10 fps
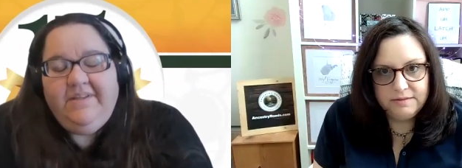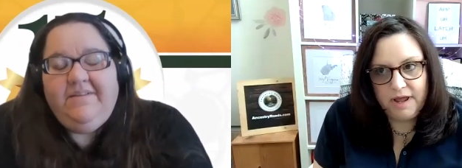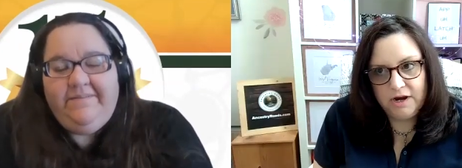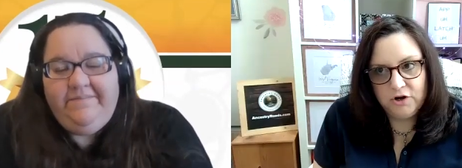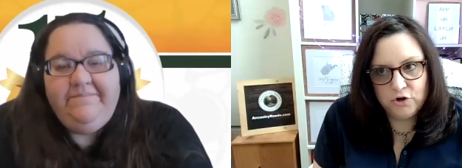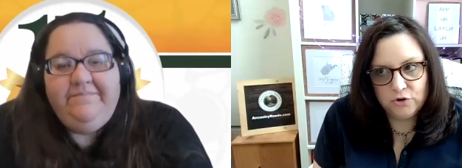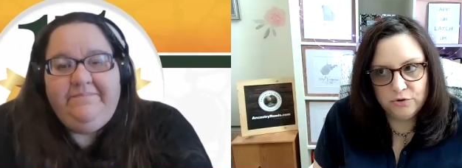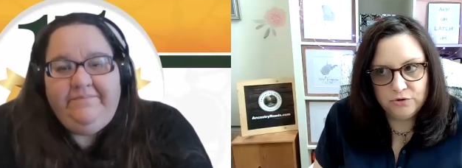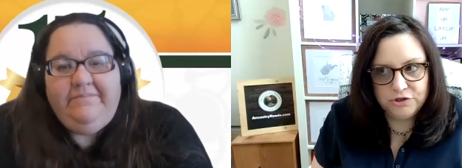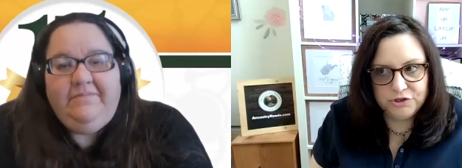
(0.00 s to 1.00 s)
Speaker 1: that
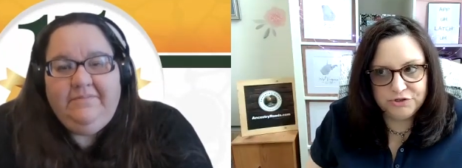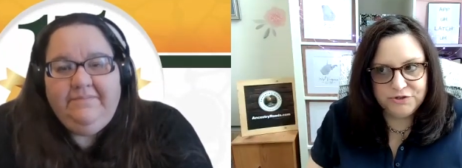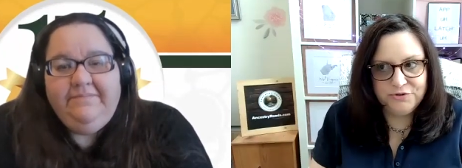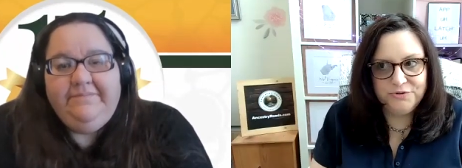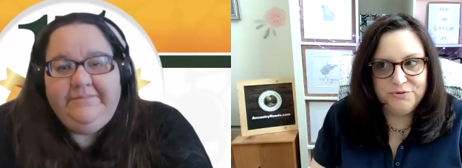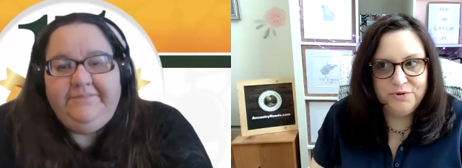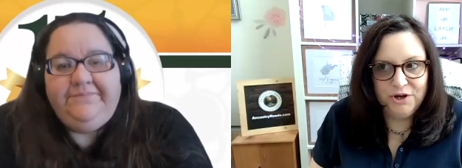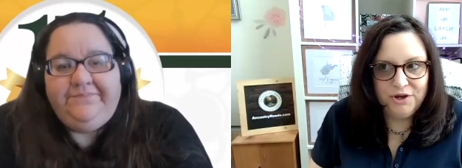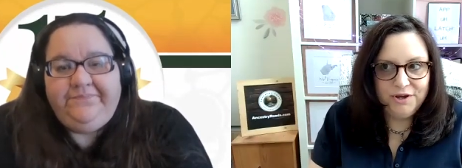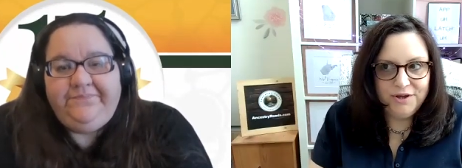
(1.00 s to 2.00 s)
encourages
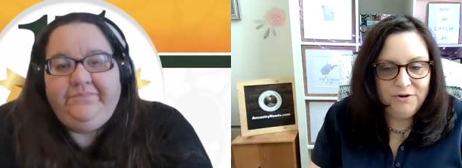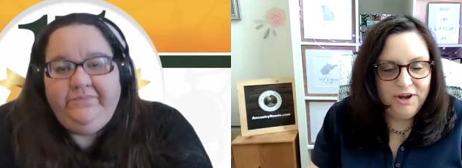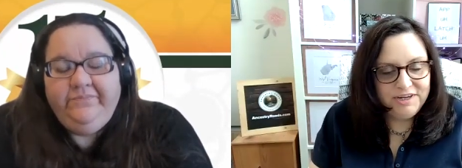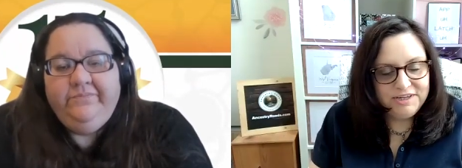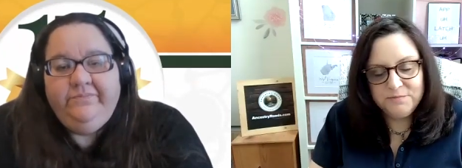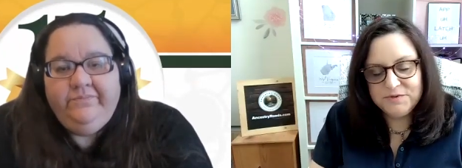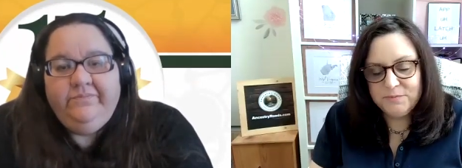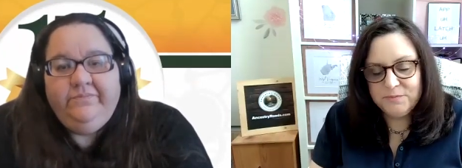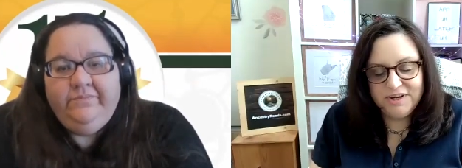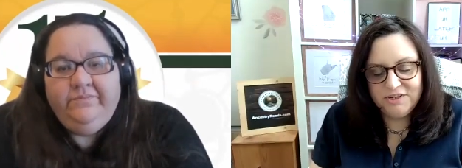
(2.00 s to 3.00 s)
you. Anytime
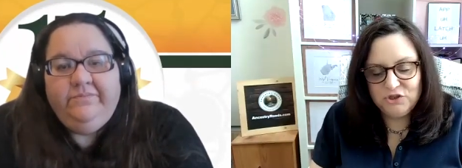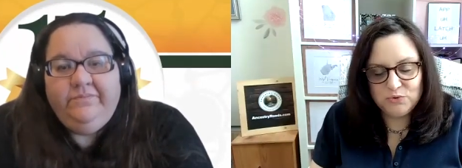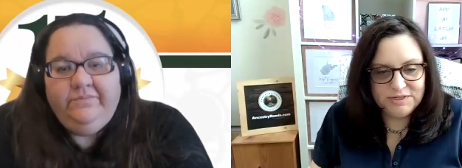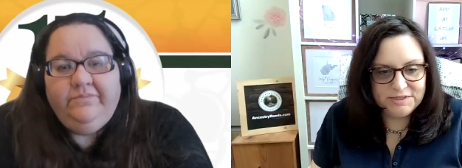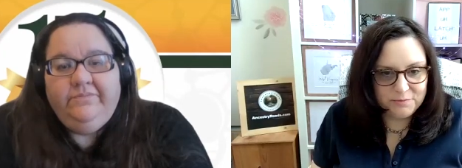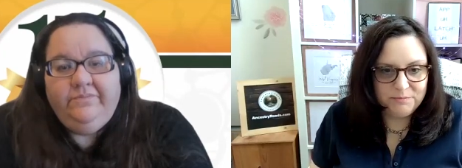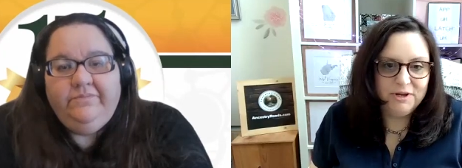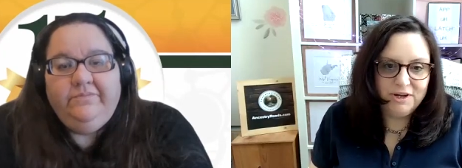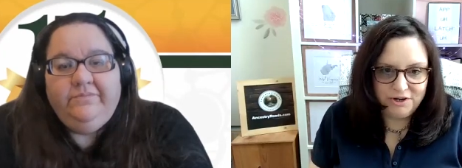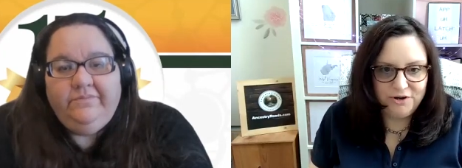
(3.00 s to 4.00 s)
somebody enjoys
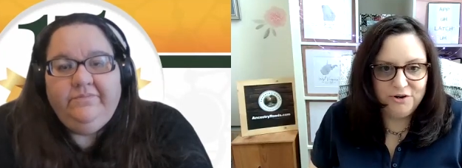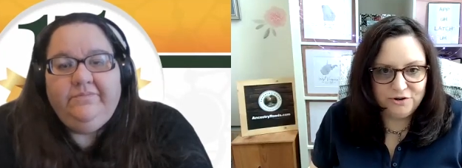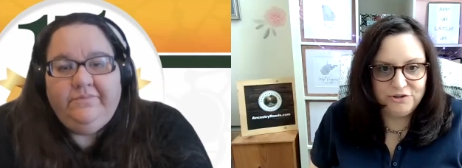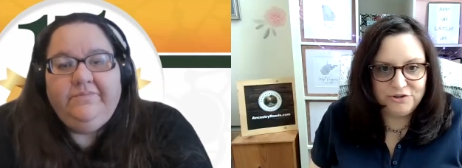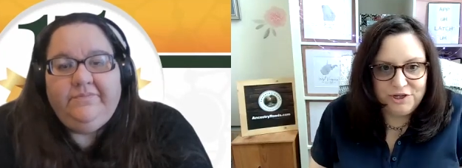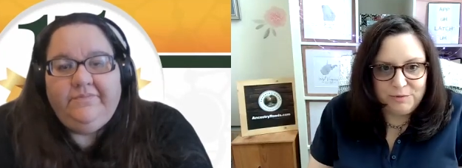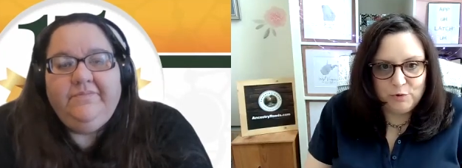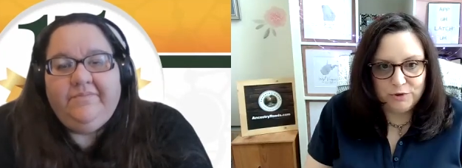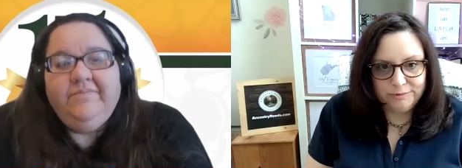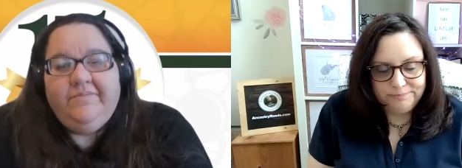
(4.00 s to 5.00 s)
something, it encourages you to
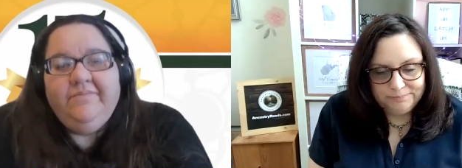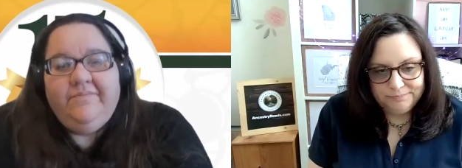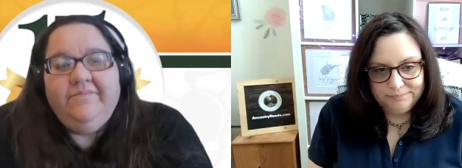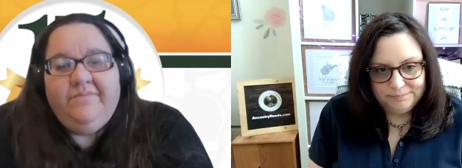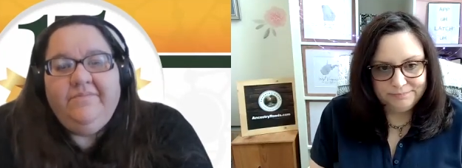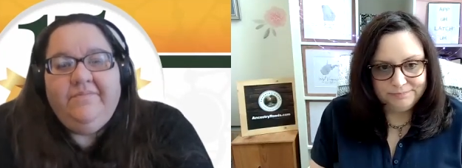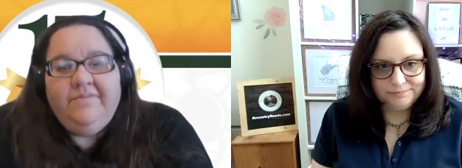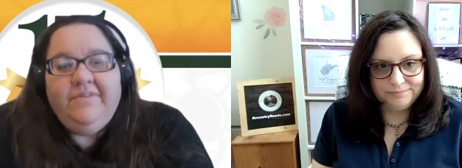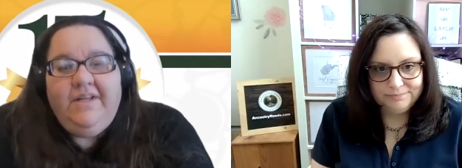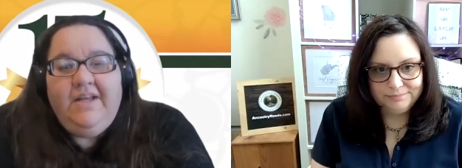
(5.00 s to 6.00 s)
keep going.
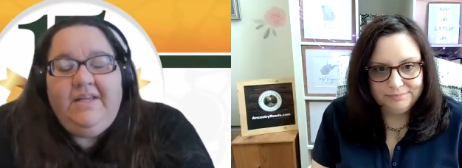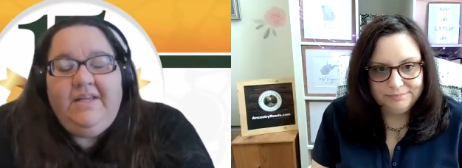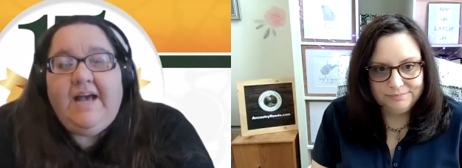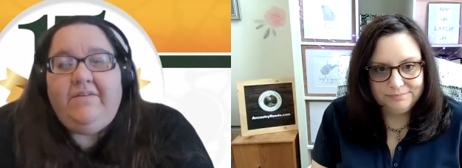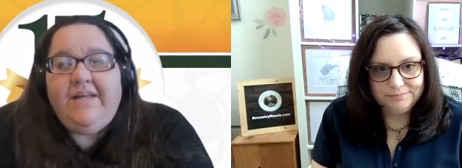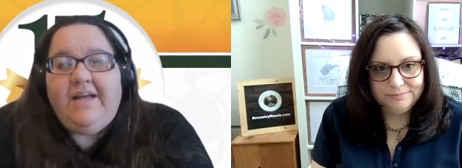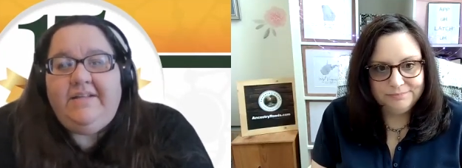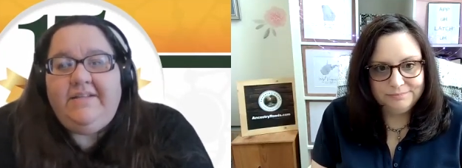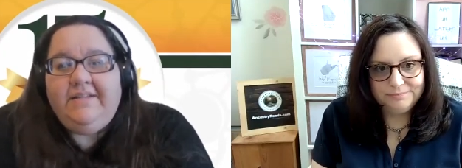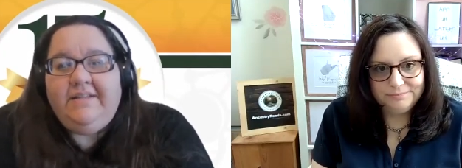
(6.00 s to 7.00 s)
Speaker 2: Yeah,
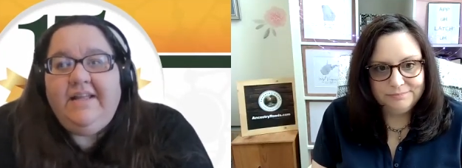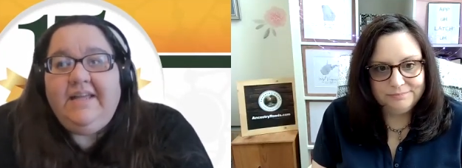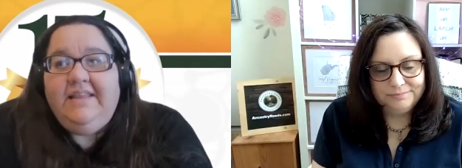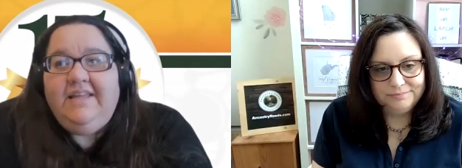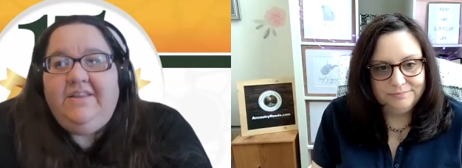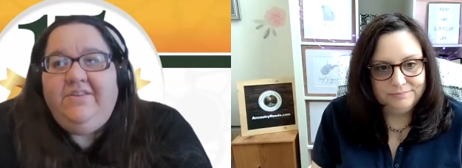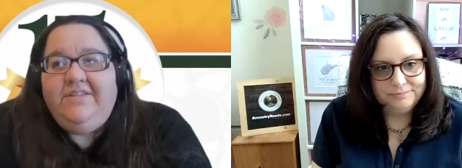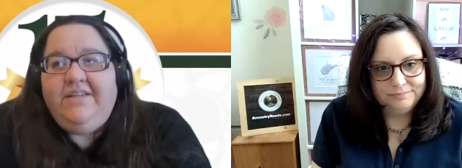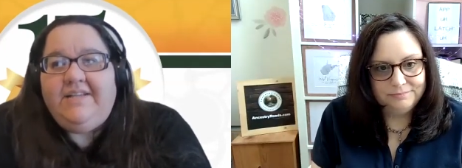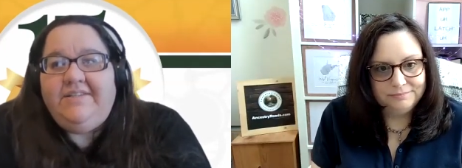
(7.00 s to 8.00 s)
that like the
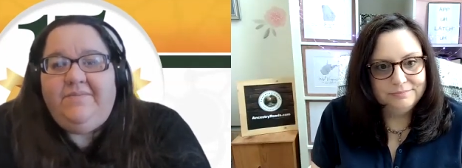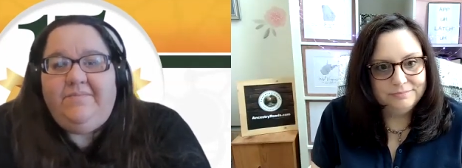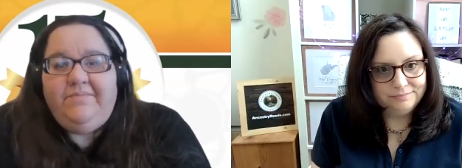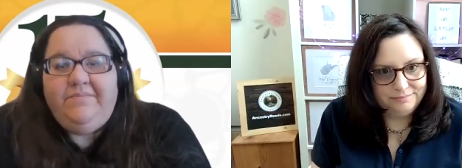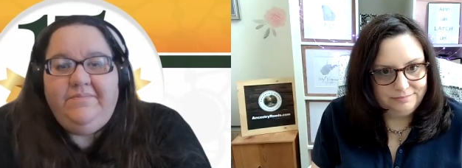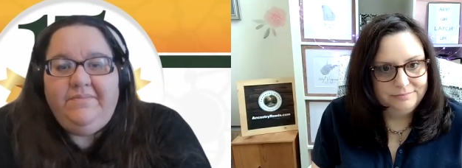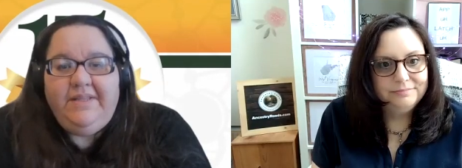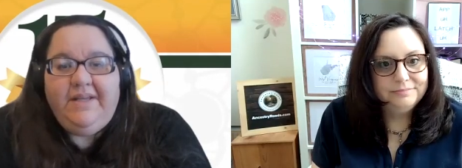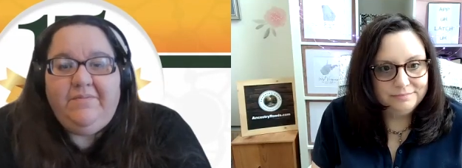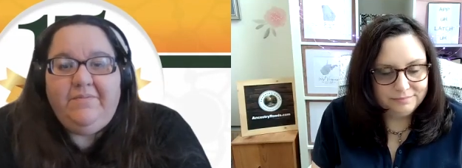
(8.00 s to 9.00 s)
enthusiasm
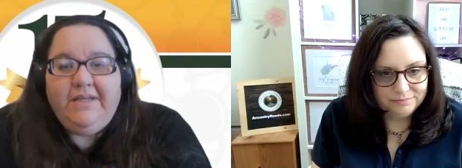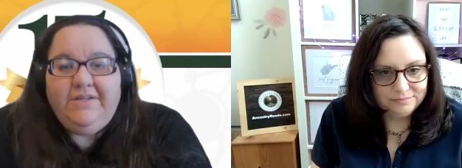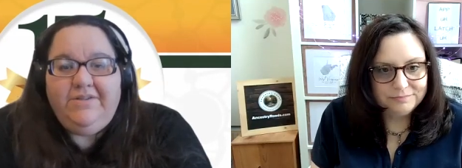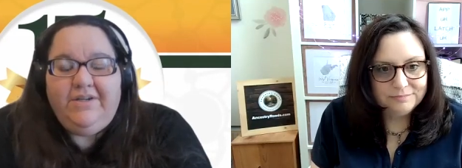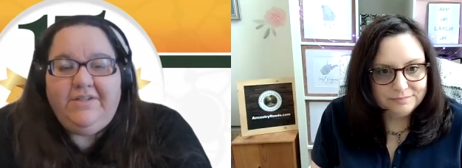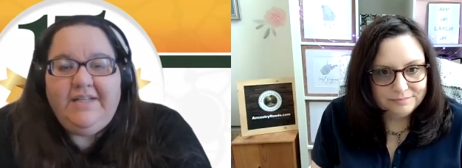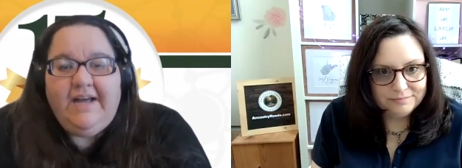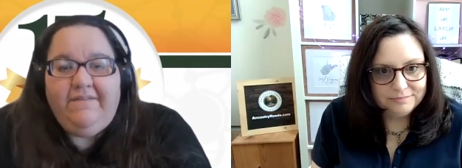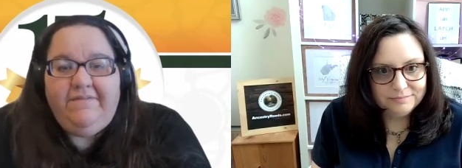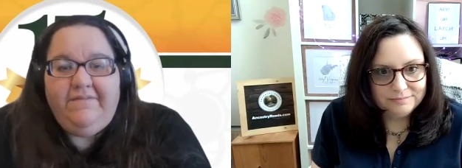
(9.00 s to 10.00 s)
that WikiTreers
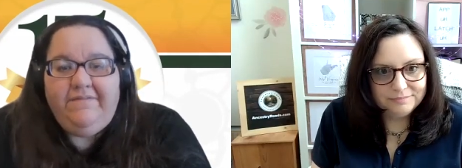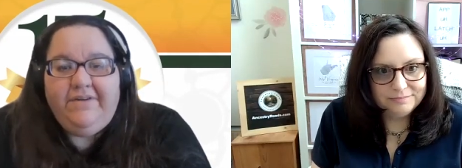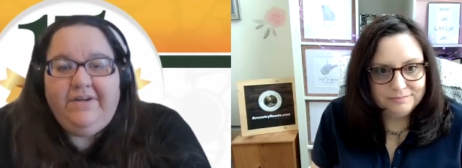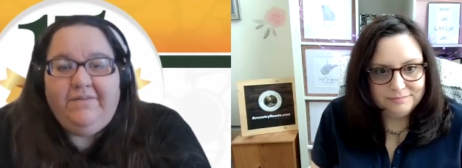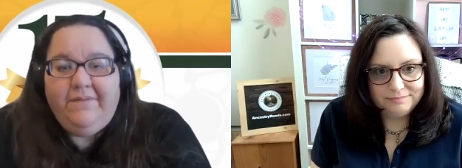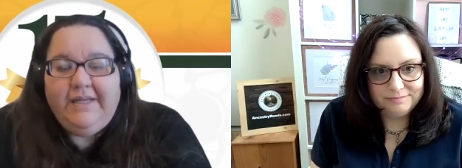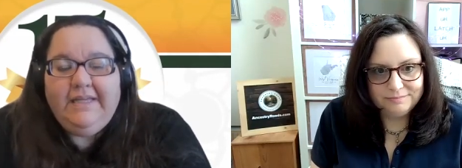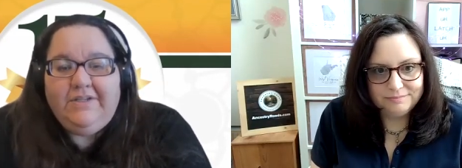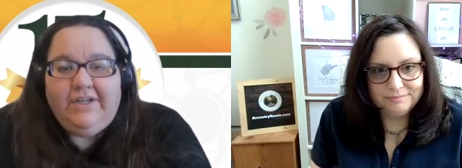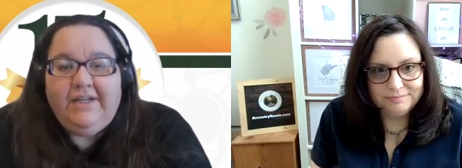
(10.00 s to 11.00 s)
have for
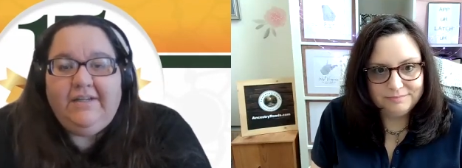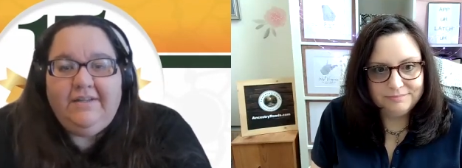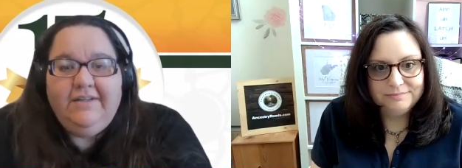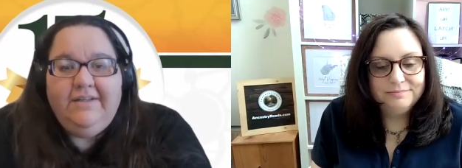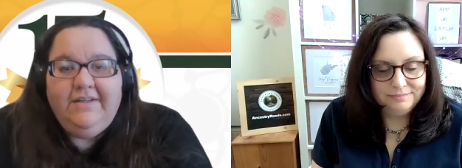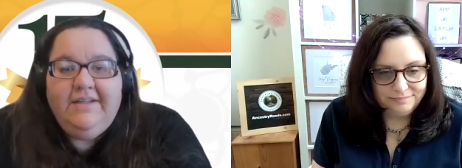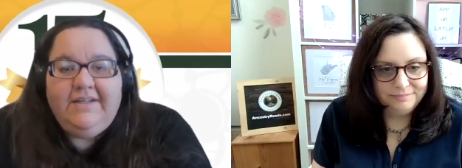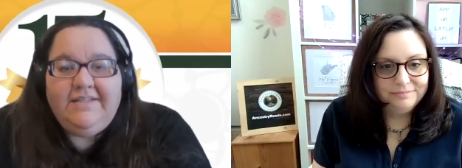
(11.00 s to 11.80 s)
WikiTree is